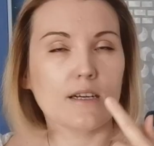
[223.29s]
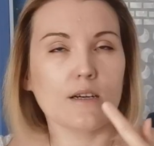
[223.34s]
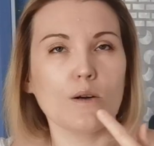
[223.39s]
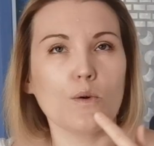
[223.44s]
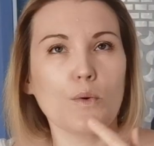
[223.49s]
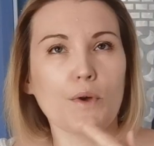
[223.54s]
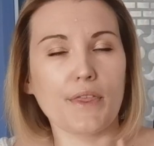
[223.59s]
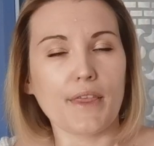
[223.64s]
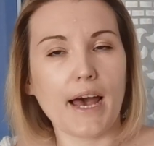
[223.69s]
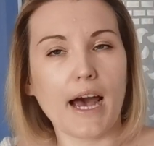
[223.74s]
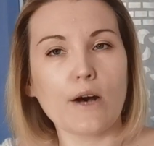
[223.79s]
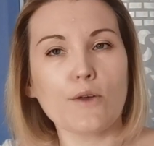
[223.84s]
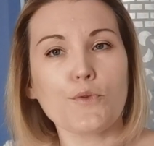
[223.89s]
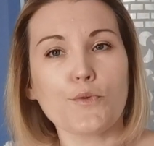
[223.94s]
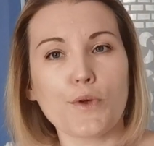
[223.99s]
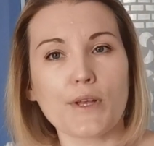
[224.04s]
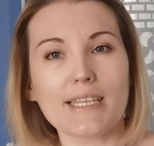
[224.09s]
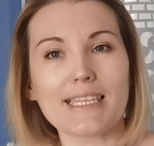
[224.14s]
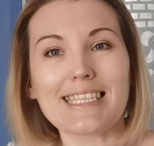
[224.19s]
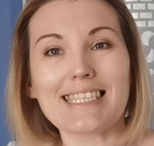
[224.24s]

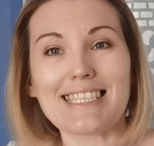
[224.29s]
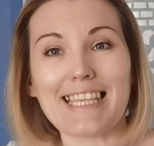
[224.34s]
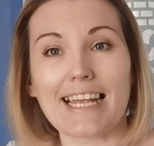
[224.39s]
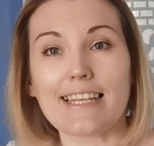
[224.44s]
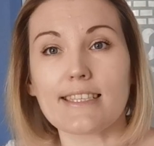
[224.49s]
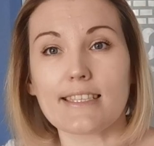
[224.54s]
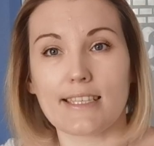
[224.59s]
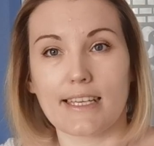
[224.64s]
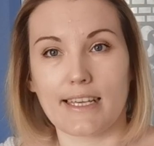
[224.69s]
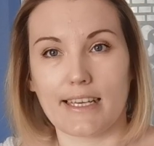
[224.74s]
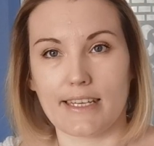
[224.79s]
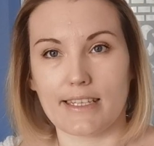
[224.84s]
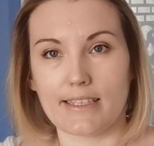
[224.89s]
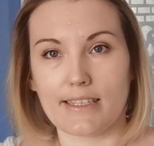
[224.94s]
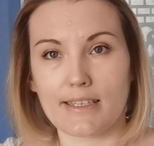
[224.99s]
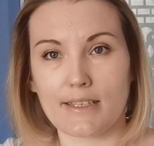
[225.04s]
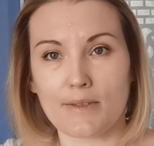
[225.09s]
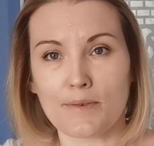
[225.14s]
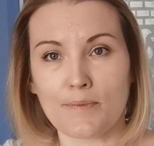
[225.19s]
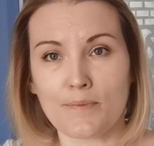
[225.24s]
without really sensing
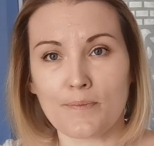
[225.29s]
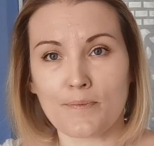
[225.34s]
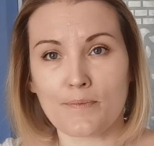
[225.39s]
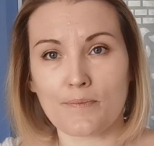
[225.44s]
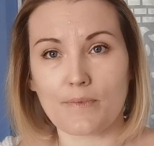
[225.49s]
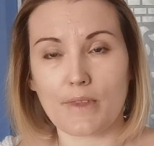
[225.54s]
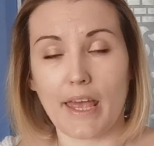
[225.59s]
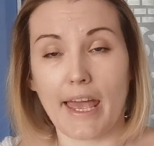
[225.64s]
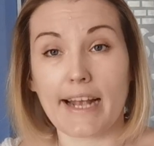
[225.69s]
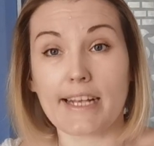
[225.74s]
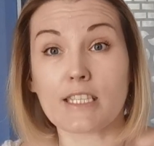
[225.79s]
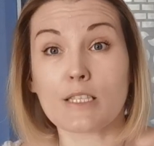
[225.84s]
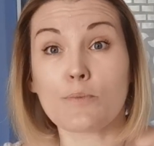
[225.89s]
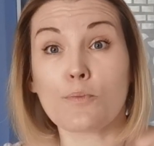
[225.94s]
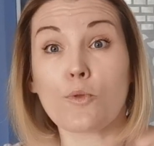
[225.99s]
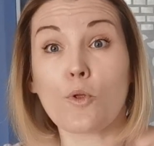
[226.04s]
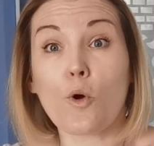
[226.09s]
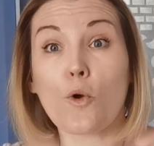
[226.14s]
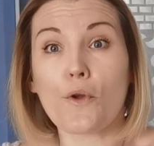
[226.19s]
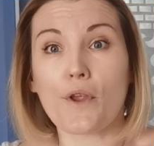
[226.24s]
it,
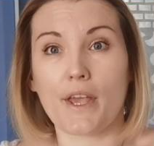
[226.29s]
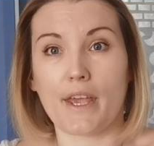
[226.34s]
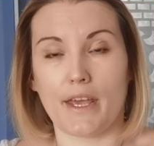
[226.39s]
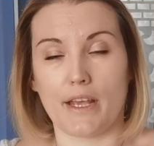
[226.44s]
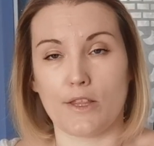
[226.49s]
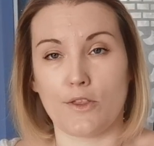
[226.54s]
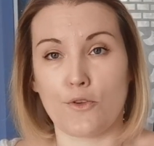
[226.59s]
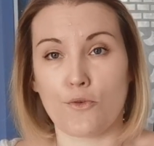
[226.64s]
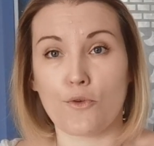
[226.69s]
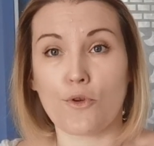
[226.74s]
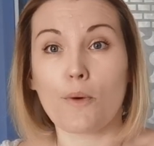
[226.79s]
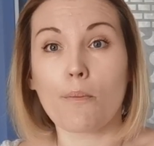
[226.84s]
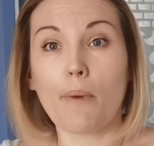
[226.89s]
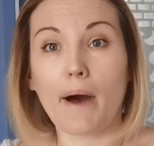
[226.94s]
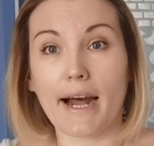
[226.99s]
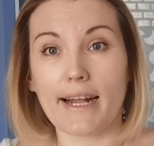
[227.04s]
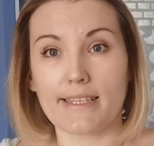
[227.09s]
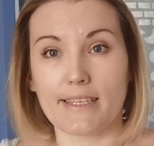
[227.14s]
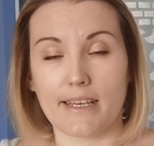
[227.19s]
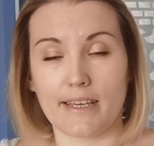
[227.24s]
exploring it through your
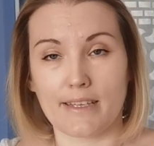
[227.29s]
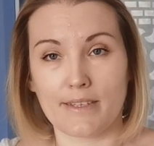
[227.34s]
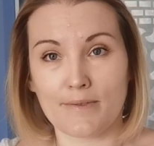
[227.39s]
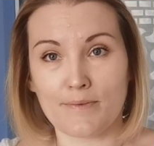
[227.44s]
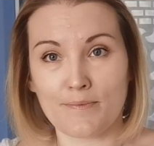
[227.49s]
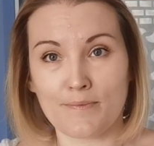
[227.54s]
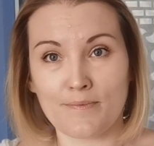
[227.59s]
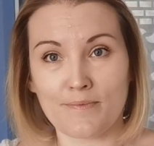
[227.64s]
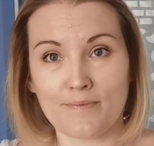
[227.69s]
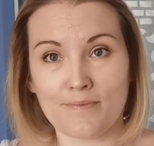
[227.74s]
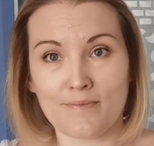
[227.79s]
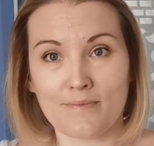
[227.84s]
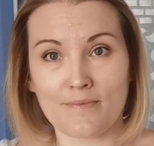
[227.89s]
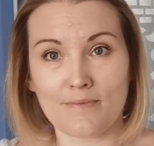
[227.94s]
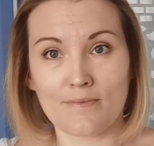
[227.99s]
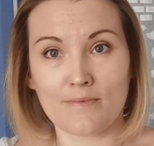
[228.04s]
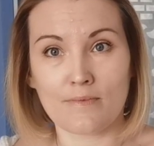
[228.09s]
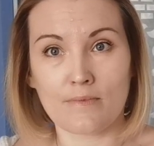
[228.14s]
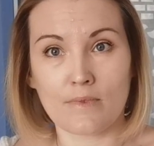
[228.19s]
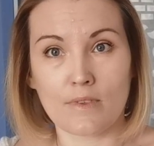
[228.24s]
body.
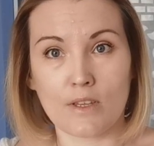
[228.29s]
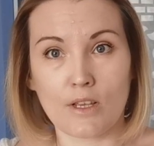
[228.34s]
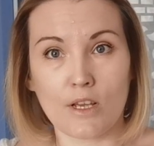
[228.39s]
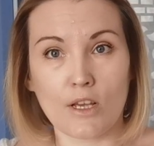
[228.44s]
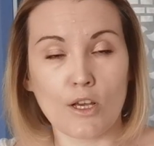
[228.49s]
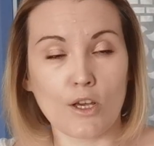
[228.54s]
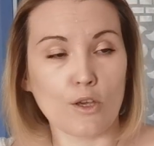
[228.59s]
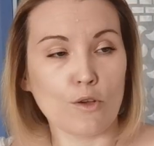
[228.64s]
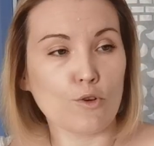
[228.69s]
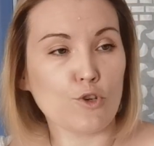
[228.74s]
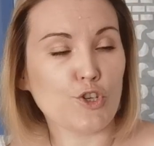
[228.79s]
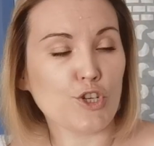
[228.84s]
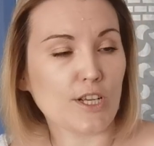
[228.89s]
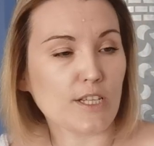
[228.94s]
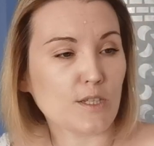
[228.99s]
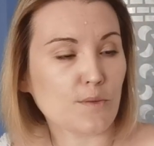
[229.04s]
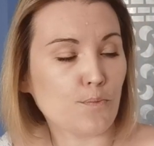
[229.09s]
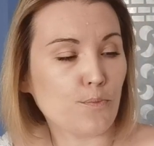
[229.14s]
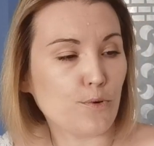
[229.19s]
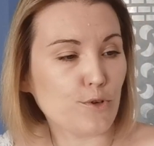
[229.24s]
You
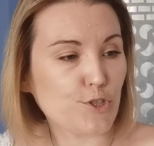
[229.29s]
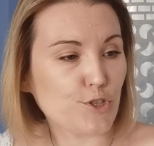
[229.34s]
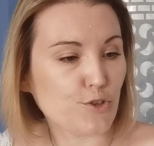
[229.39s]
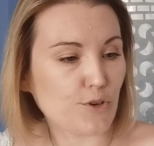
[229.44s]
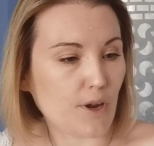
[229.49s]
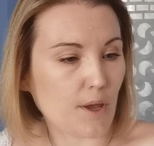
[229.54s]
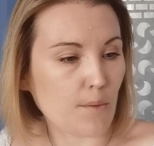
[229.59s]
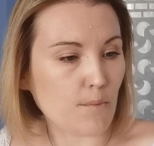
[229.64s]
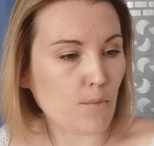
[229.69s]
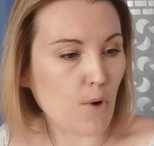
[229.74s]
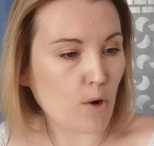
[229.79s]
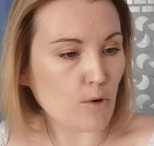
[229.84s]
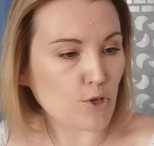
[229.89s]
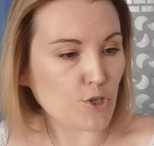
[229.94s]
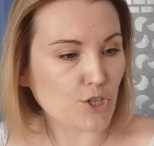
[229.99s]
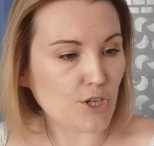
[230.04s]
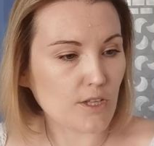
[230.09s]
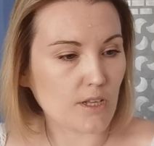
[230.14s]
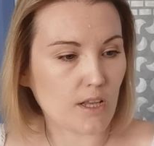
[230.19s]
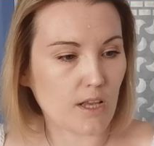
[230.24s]
just put your
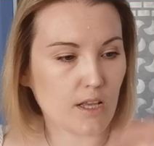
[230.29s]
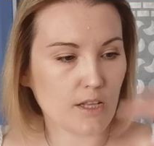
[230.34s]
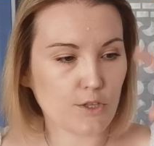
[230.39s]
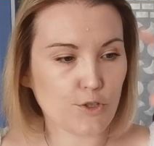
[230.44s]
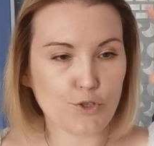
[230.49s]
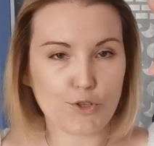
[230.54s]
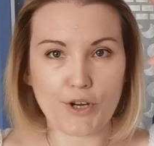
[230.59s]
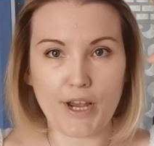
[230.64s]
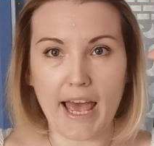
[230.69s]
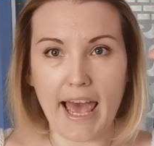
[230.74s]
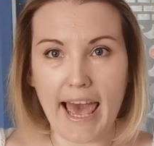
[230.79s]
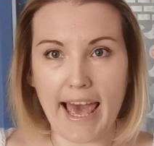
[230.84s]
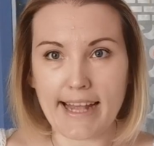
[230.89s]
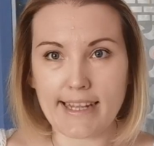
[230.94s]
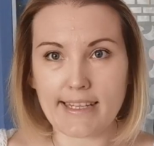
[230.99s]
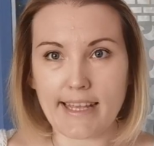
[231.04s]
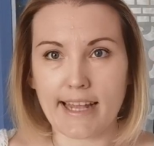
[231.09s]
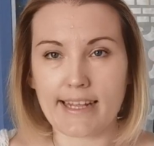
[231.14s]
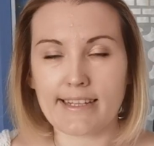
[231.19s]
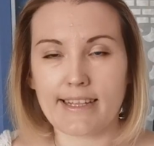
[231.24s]
emotion into your
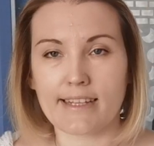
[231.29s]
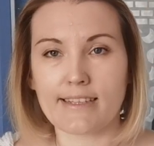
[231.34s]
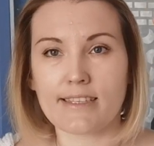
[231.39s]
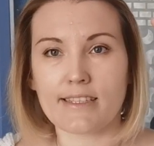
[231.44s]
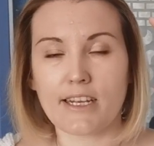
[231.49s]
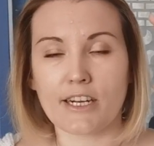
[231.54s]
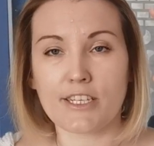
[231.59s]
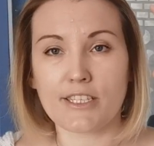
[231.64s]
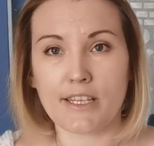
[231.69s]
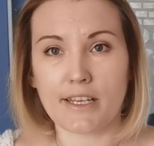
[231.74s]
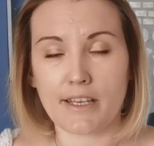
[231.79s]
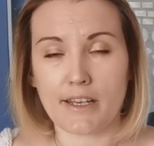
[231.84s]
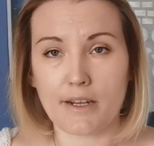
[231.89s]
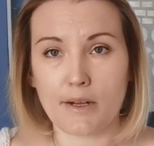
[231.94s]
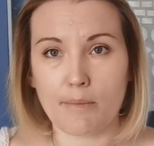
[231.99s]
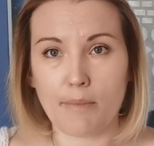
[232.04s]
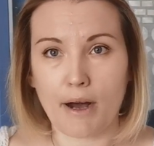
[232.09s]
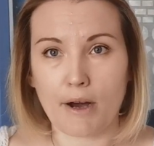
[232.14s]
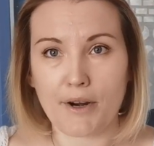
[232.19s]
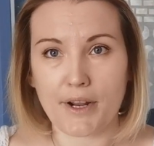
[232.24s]
head and then start thinking
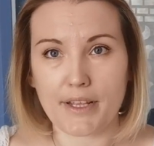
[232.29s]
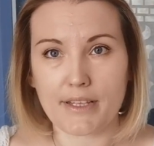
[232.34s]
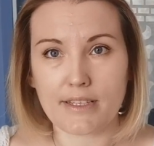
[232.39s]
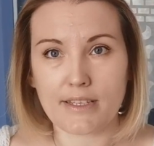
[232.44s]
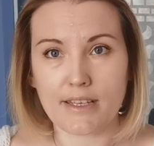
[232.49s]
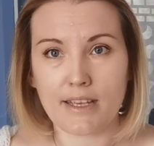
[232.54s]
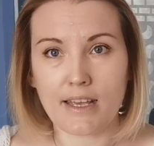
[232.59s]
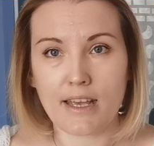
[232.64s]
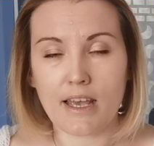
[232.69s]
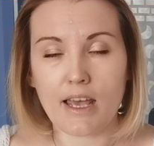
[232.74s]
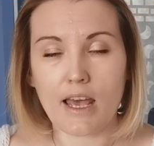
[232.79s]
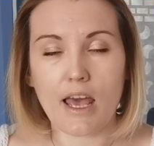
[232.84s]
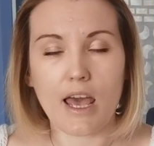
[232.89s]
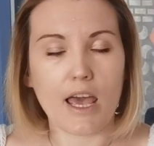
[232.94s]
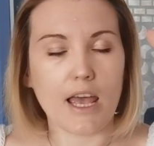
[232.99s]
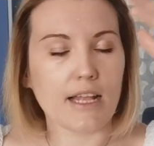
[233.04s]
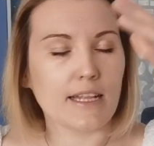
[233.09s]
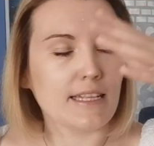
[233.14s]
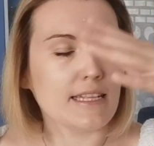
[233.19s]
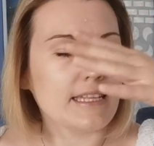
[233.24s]
about it.
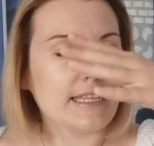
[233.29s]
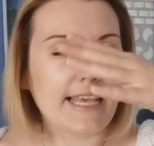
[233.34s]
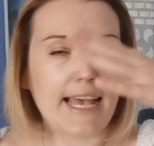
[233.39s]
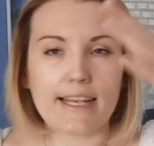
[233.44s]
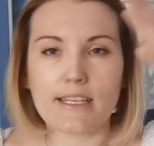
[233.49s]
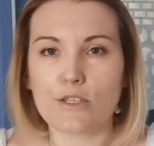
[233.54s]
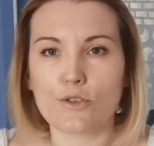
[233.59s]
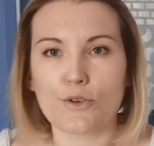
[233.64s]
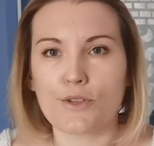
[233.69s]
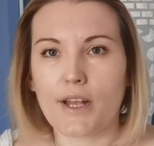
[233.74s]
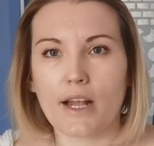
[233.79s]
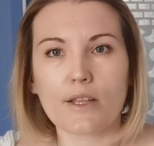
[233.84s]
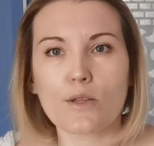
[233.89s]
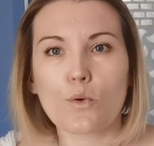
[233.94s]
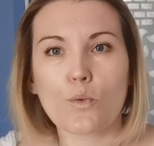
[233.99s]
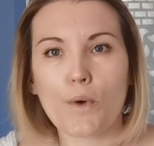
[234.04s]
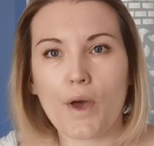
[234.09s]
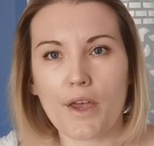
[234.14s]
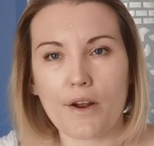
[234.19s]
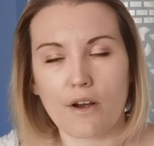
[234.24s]
And yes, you're not
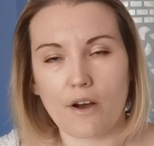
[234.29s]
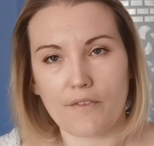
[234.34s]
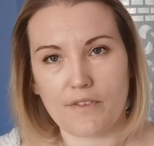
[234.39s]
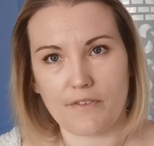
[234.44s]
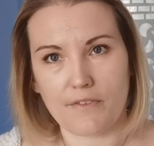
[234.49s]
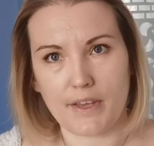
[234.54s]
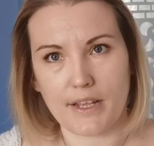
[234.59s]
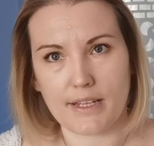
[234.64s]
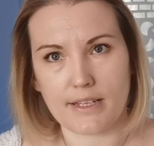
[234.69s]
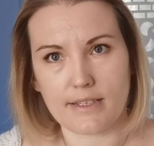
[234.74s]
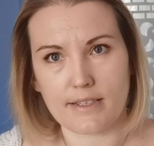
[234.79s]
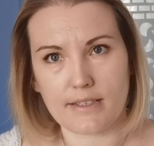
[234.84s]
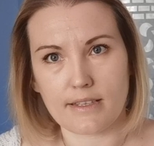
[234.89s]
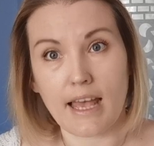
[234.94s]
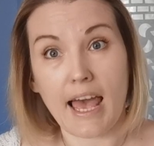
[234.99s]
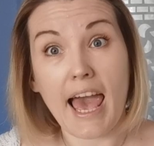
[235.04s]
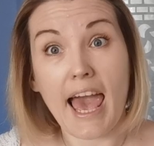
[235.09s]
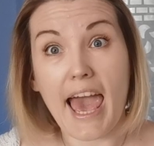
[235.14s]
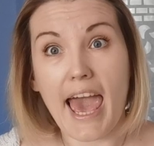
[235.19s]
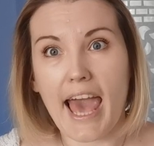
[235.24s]
aware of the Venus
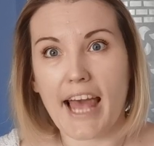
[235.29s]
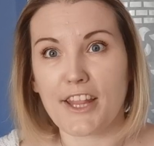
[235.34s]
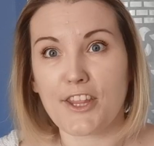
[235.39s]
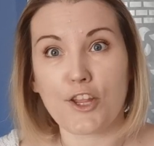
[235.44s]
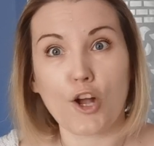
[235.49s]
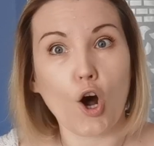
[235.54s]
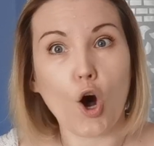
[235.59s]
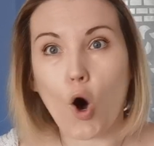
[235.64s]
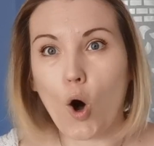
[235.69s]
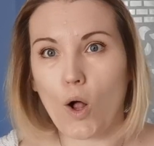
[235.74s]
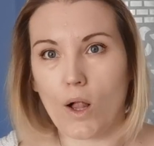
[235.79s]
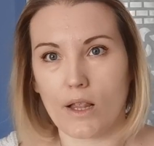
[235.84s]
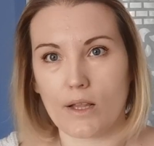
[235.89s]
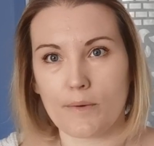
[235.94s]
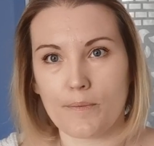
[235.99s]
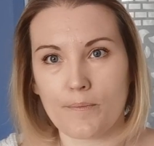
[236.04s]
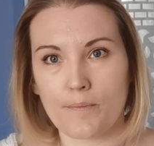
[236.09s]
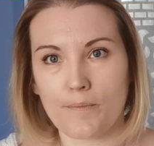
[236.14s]
at all.